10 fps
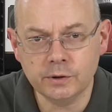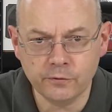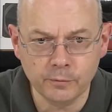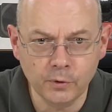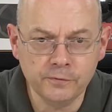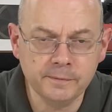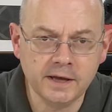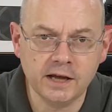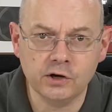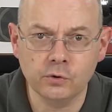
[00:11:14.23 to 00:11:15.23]
If you want more from
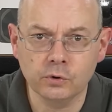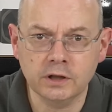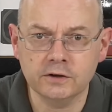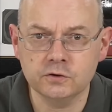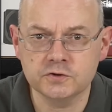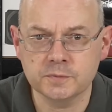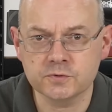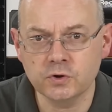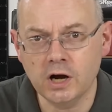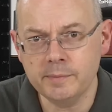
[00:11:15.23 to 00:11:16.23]
Kit Guru, click to
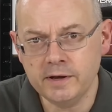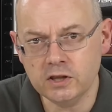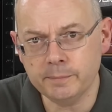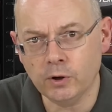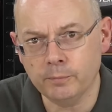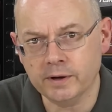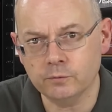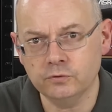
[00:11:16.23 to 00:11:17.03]
subscribe. Hit the bell button.